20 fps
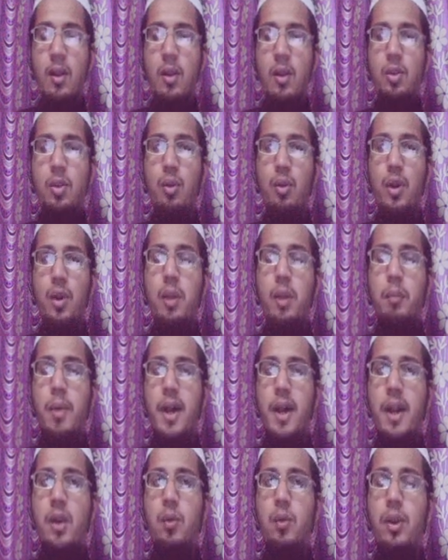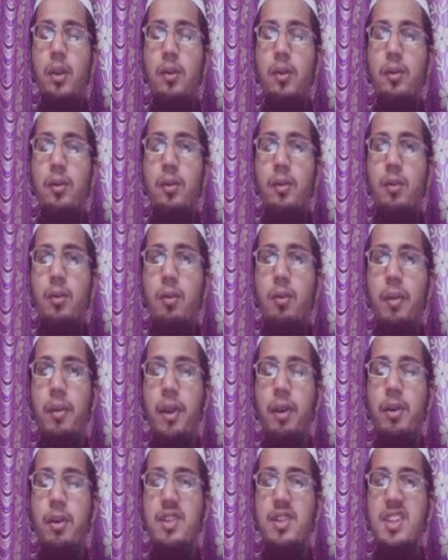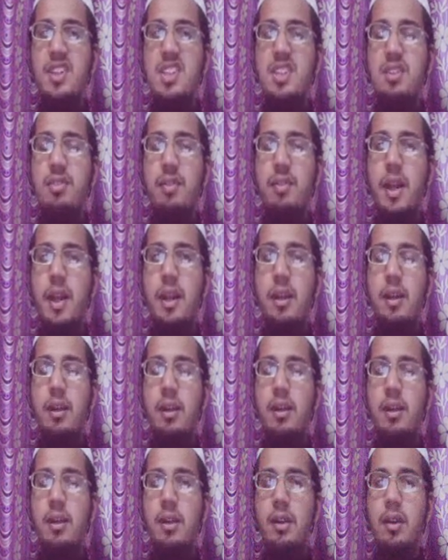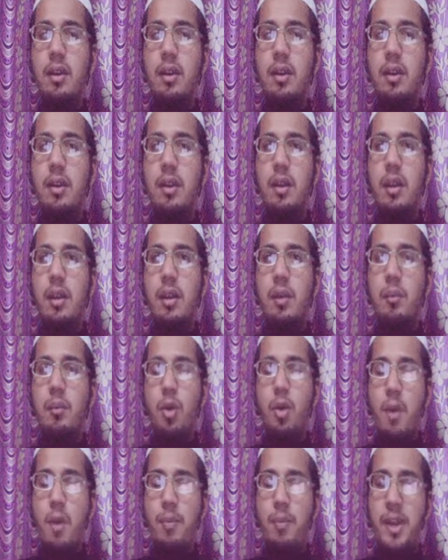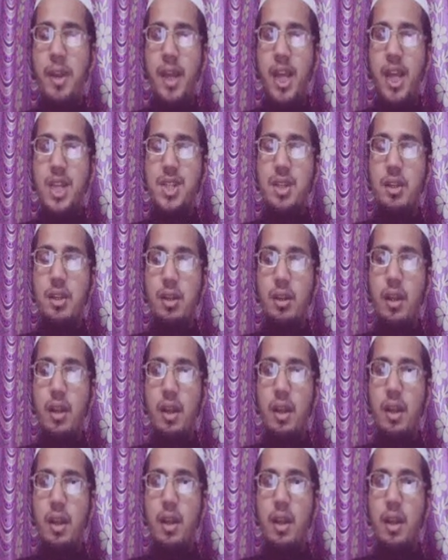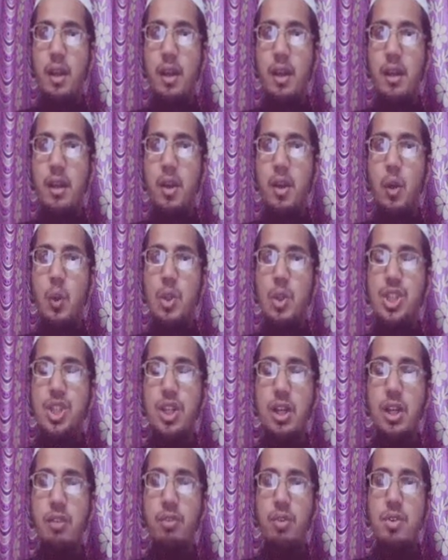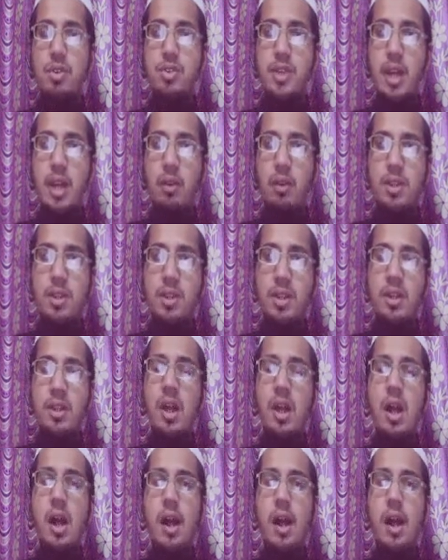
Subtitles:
So, in part 1 we have just find prop reaction and do shear force calculation.